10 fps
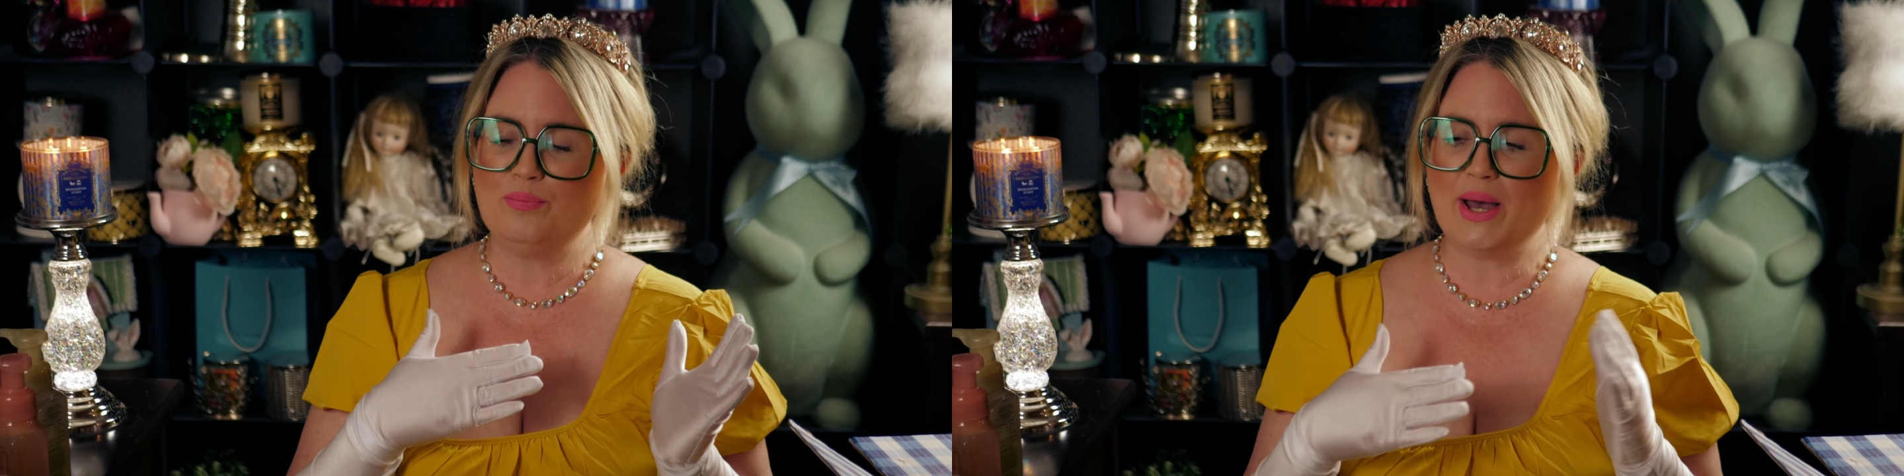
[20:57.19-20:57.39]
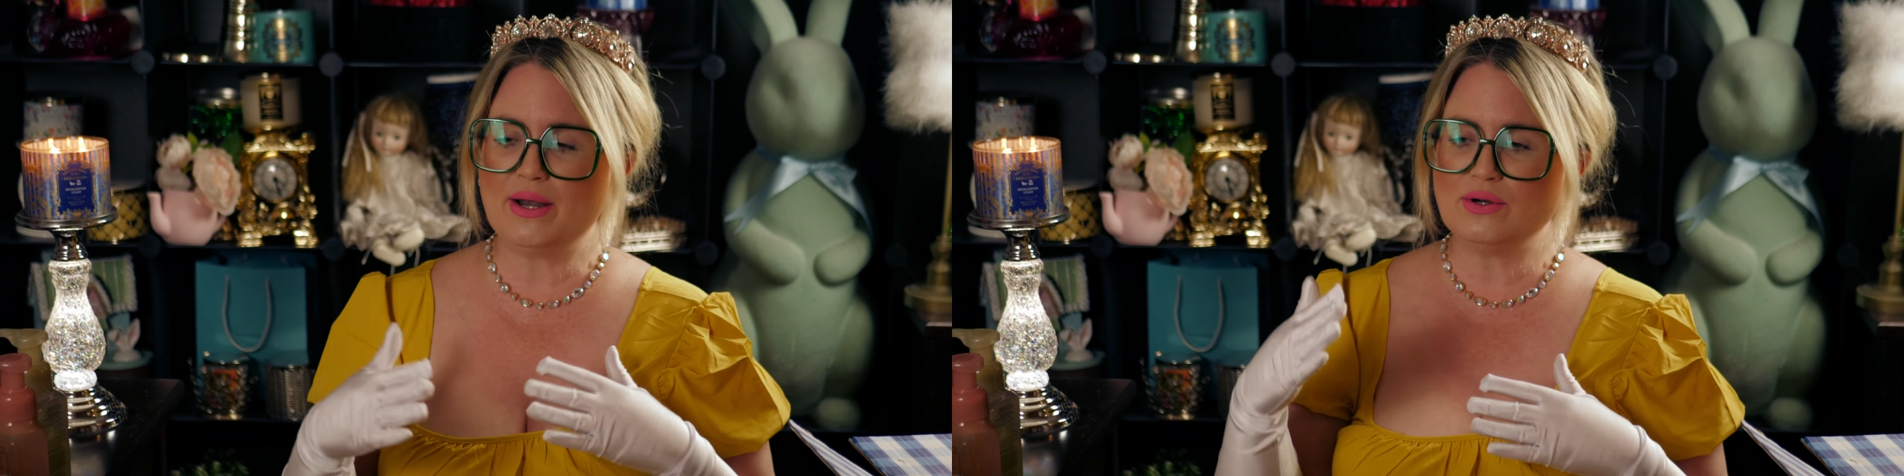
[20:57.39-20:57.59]

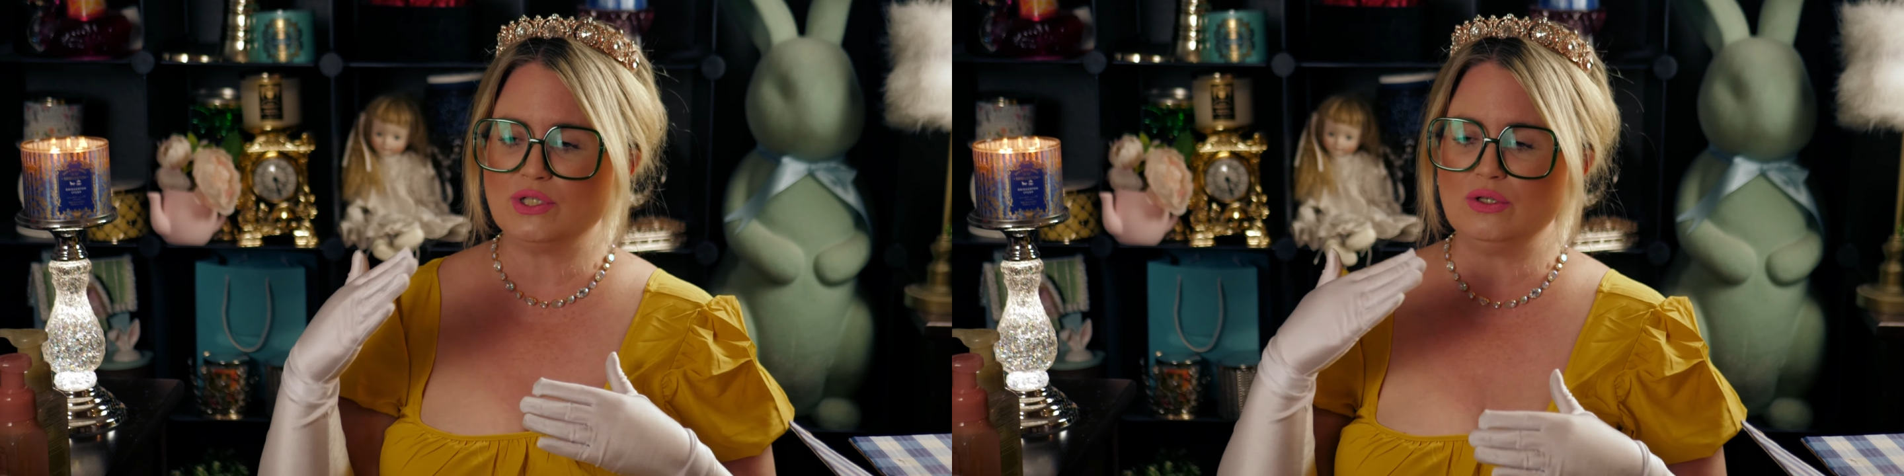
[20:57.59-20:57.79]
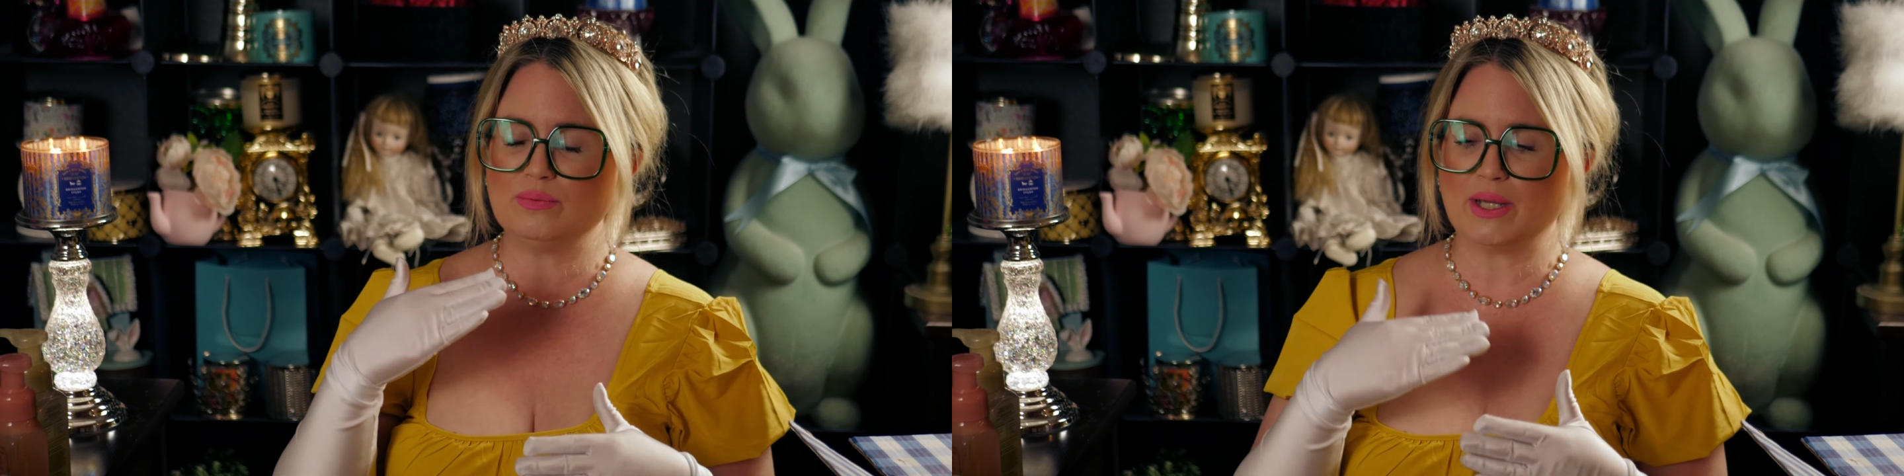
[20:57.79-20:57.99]
better
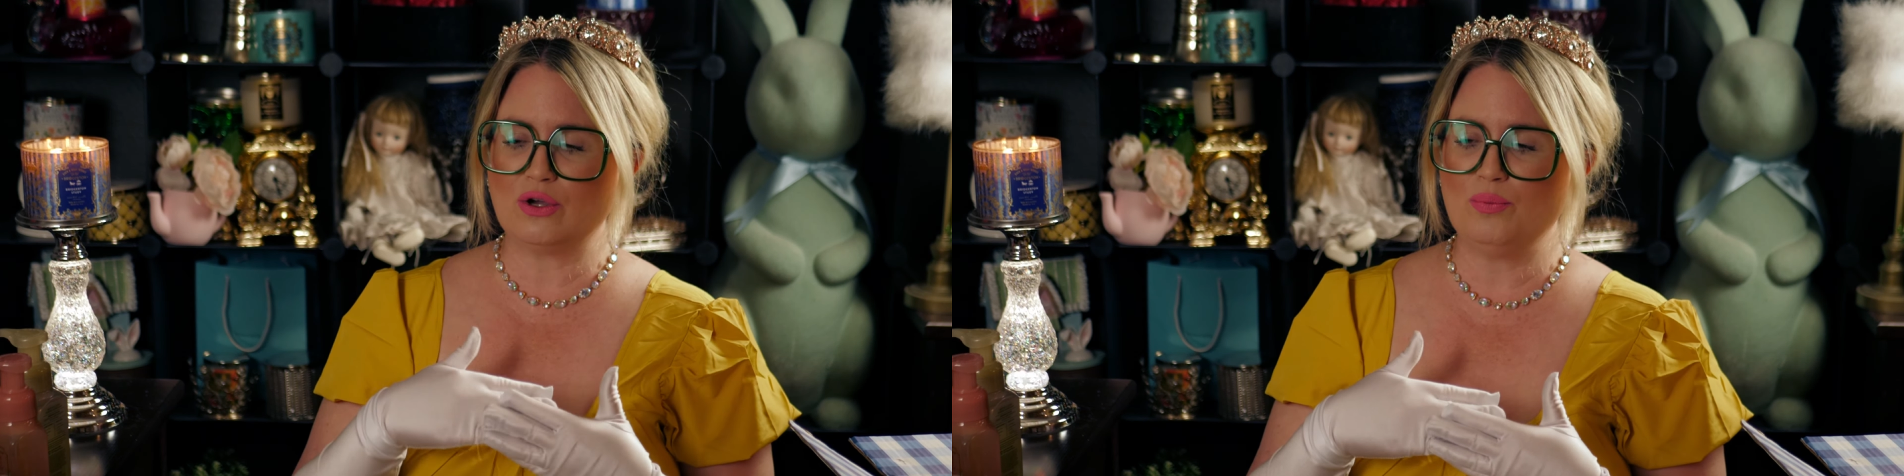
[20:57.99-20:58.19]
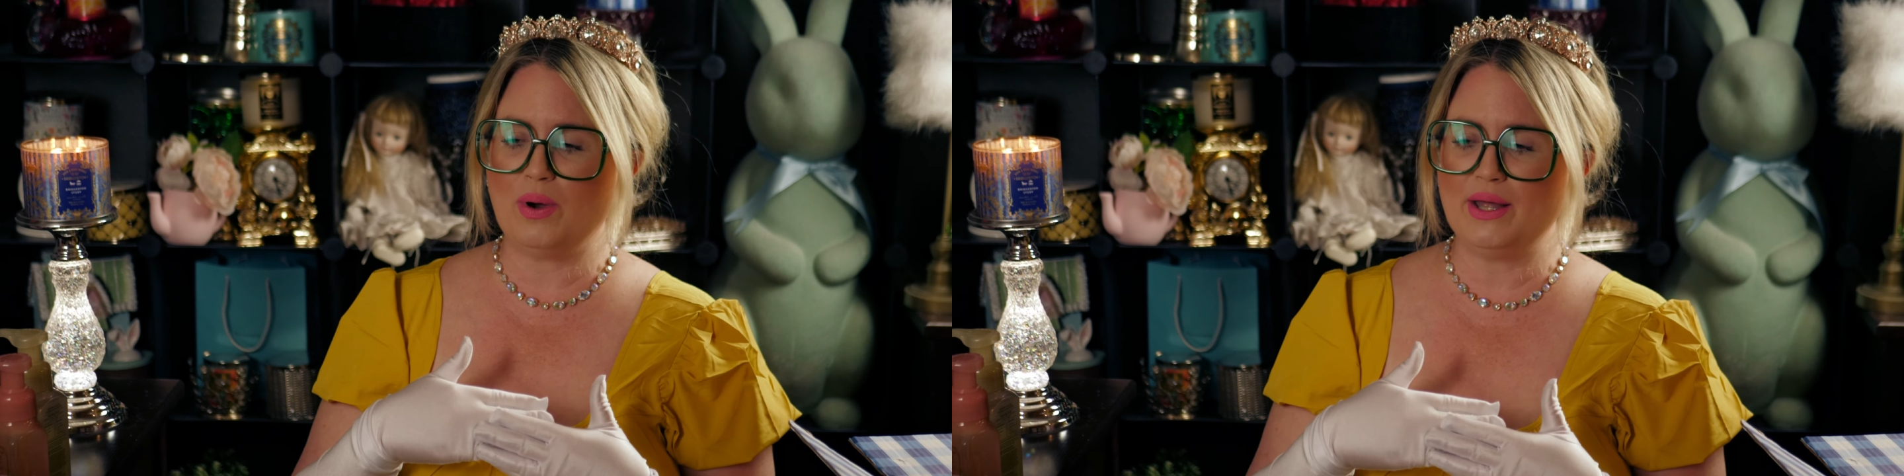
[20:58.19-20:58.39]
to use my
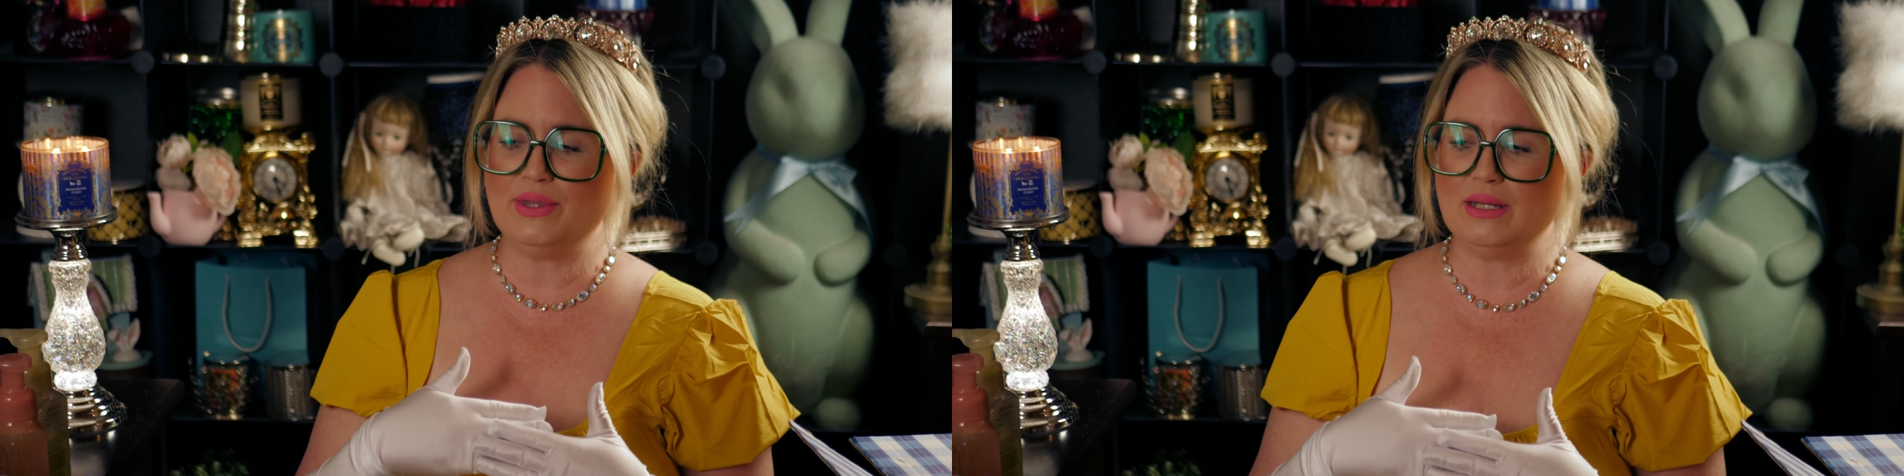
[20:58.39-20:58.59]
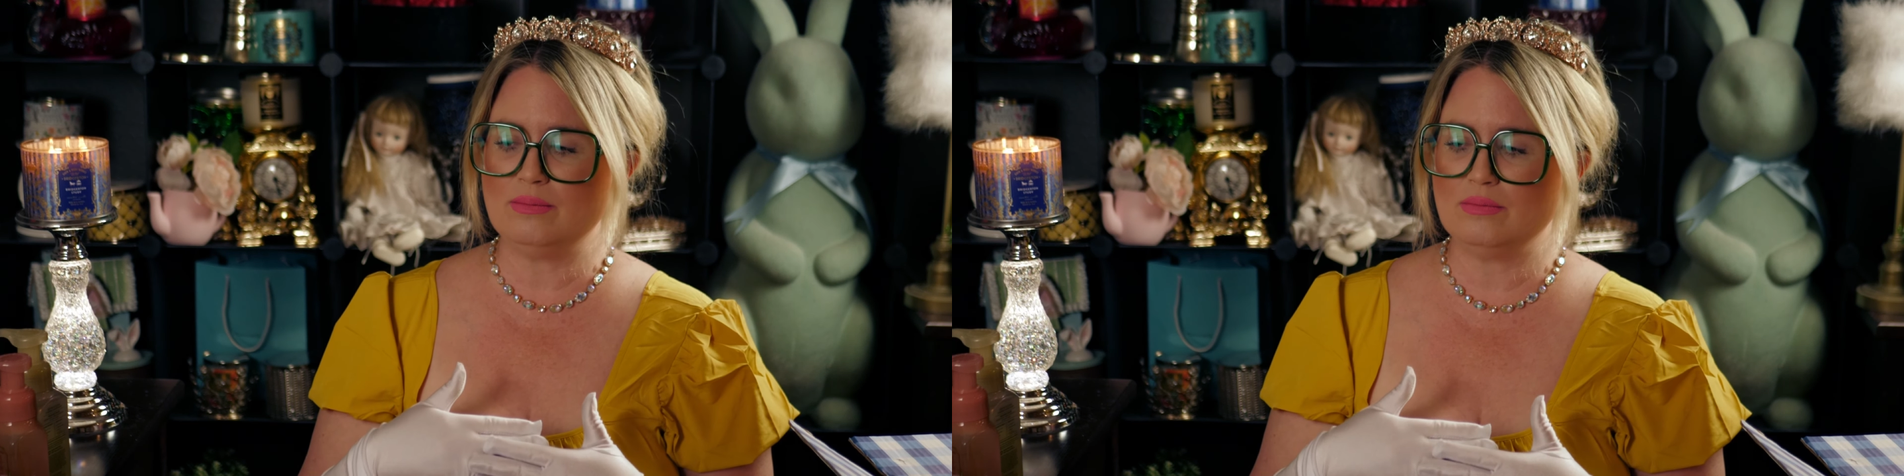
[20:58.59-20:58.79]
coupon
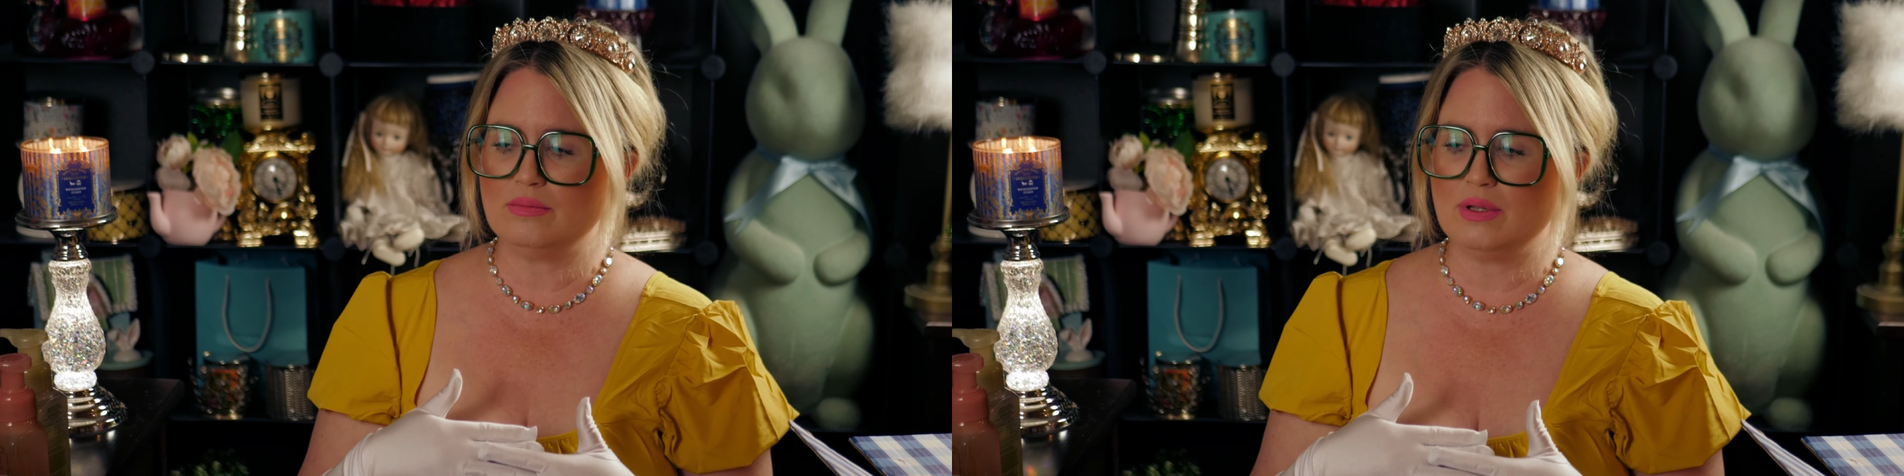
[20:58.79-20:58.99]
than